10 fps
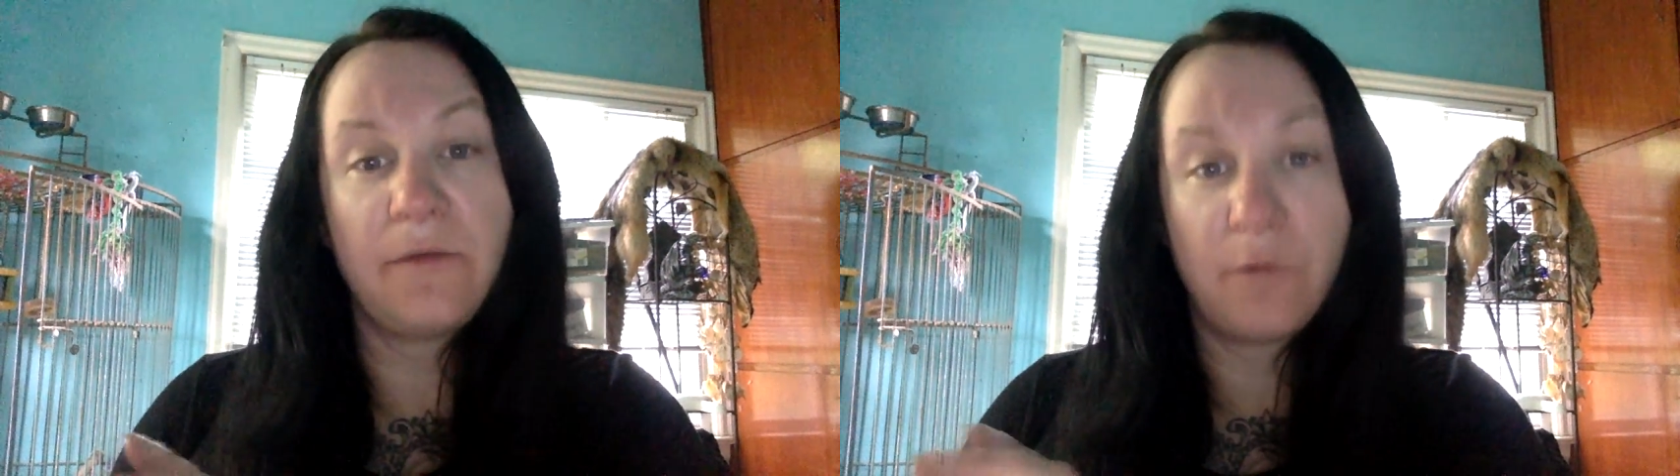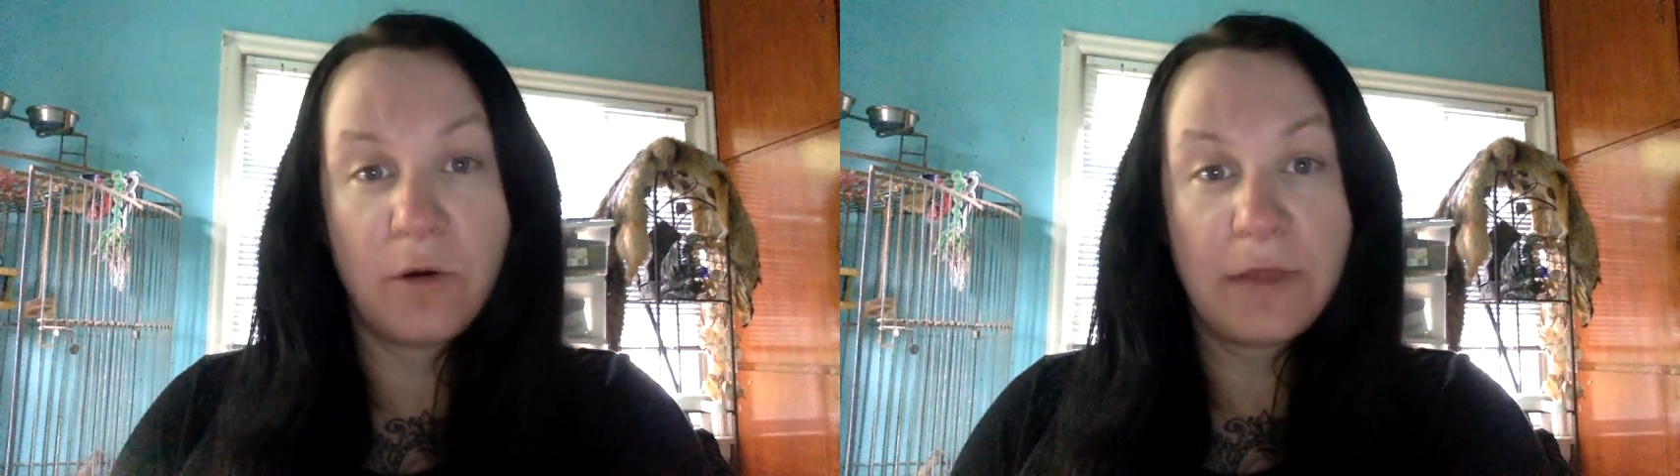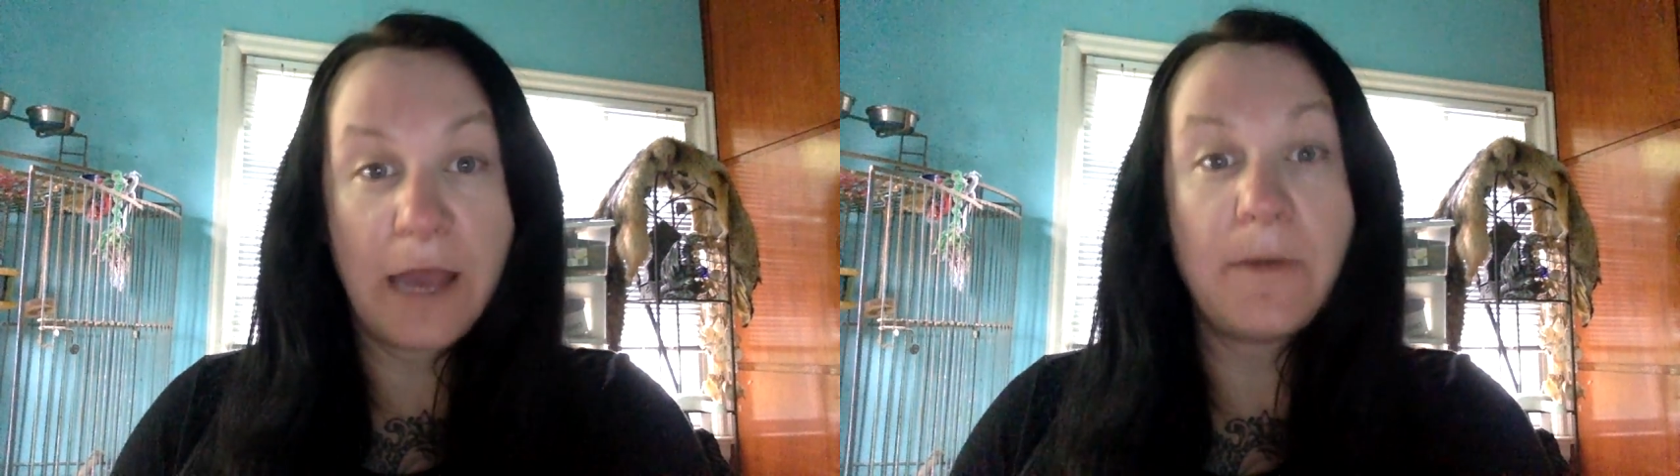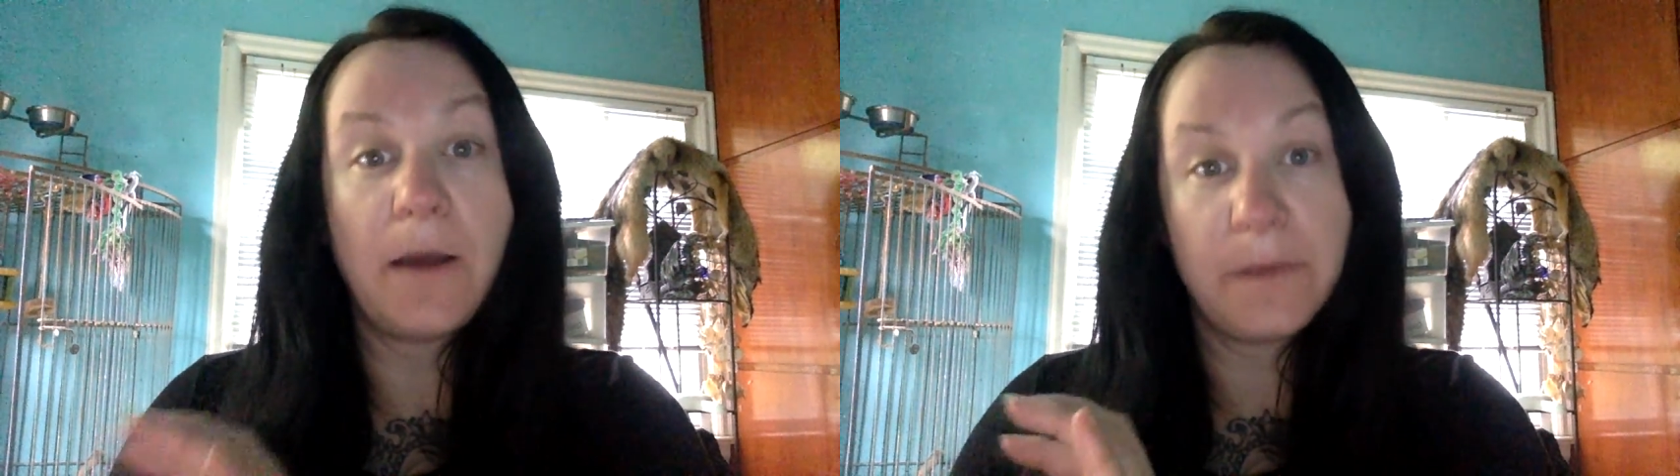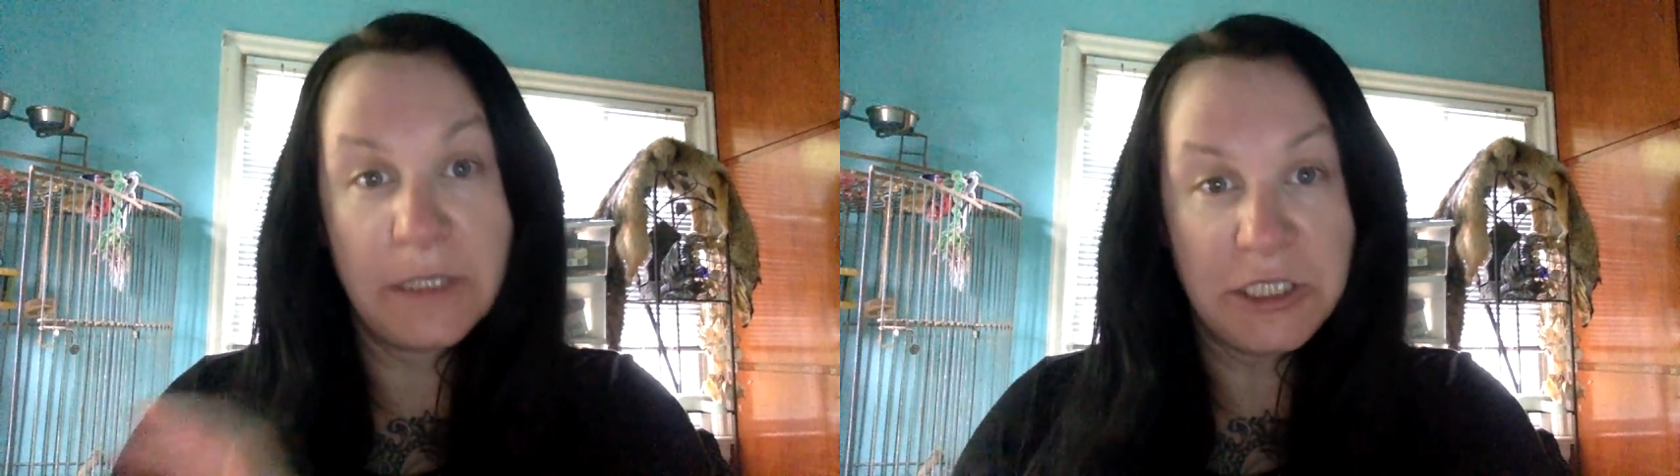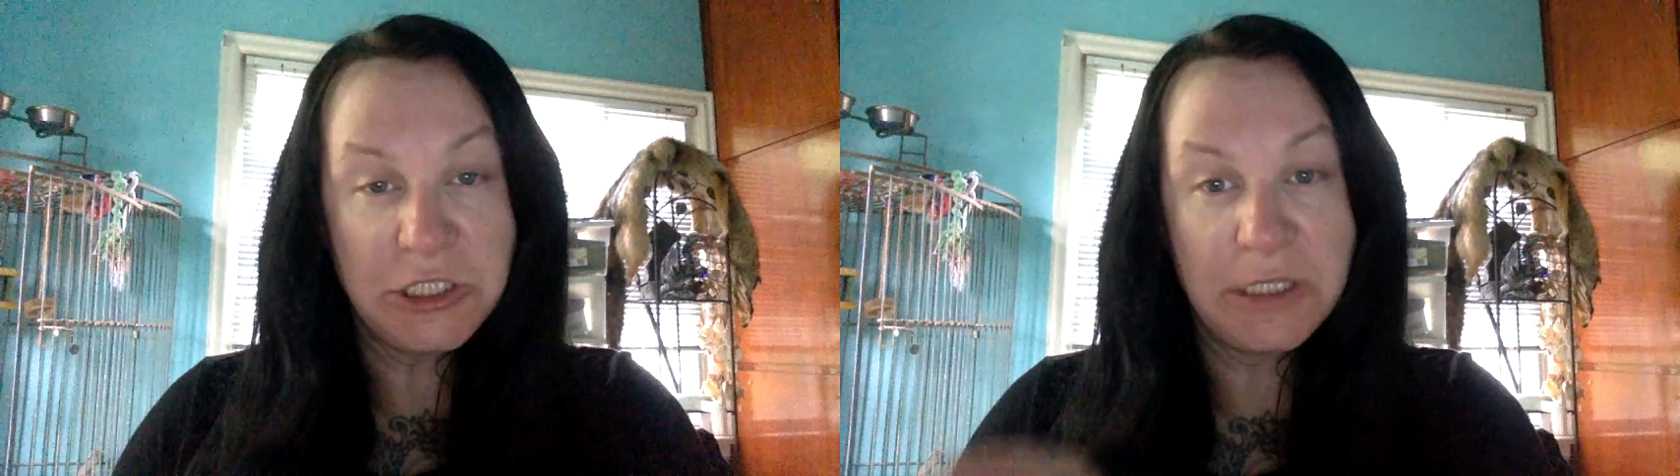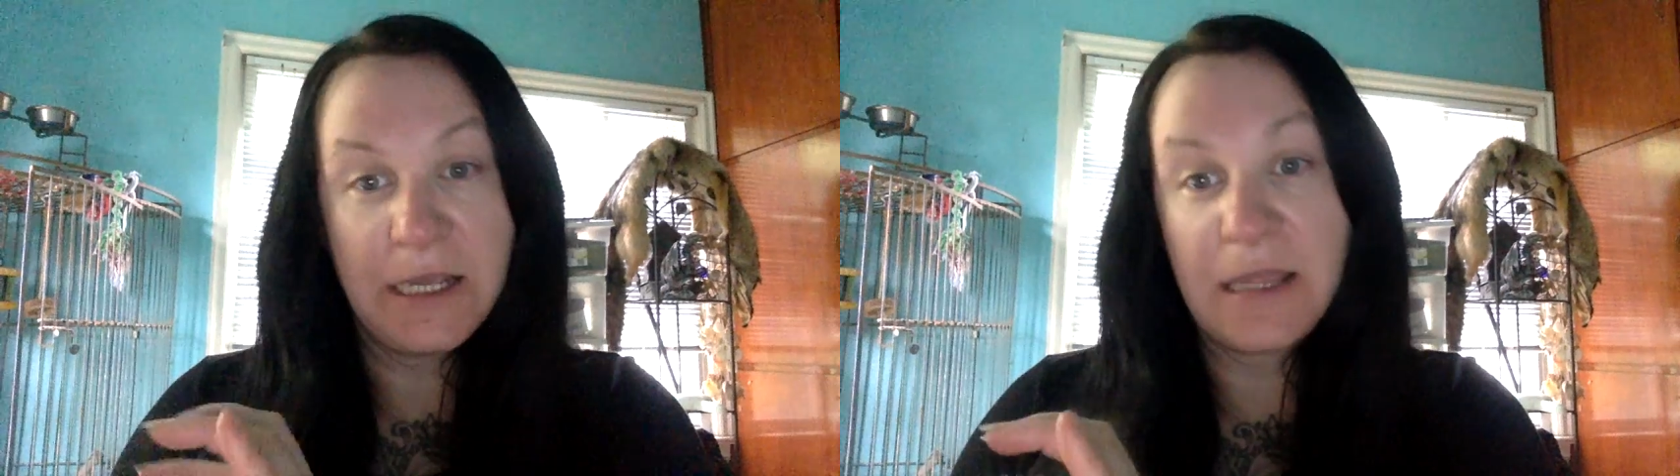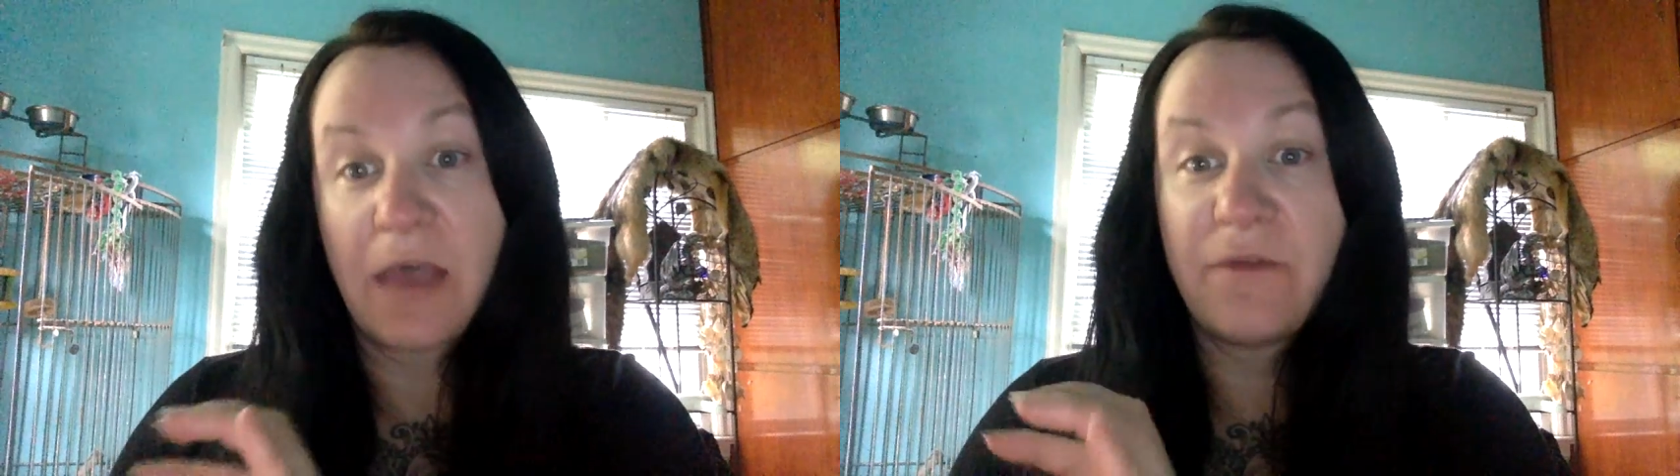for that population
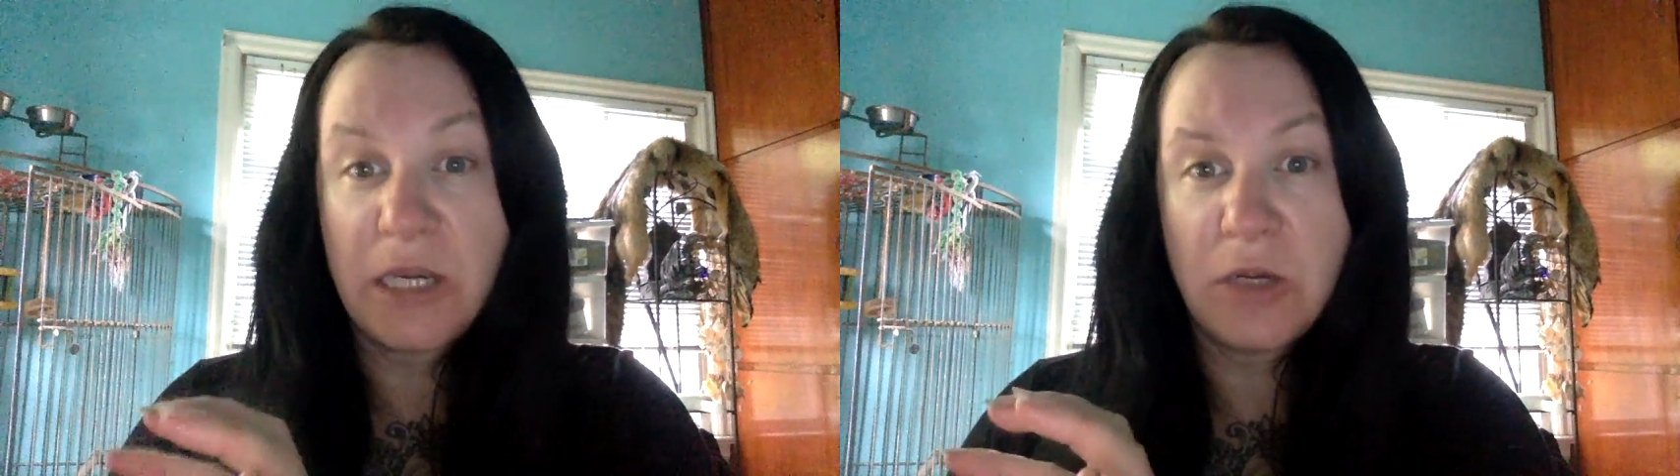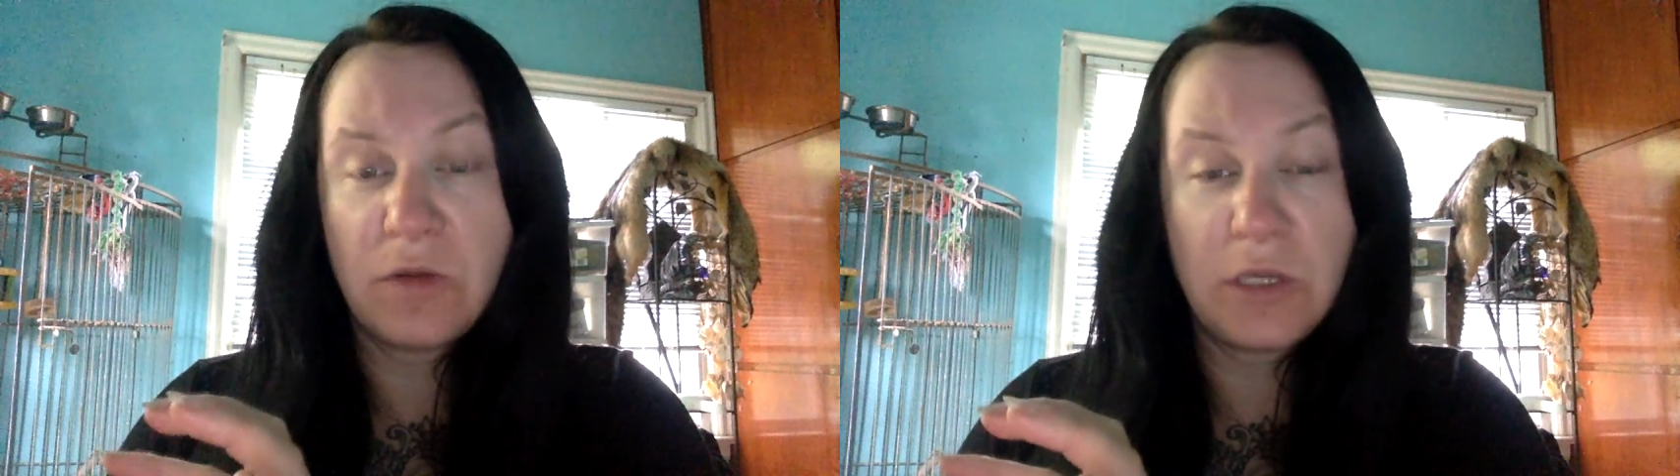in that venue.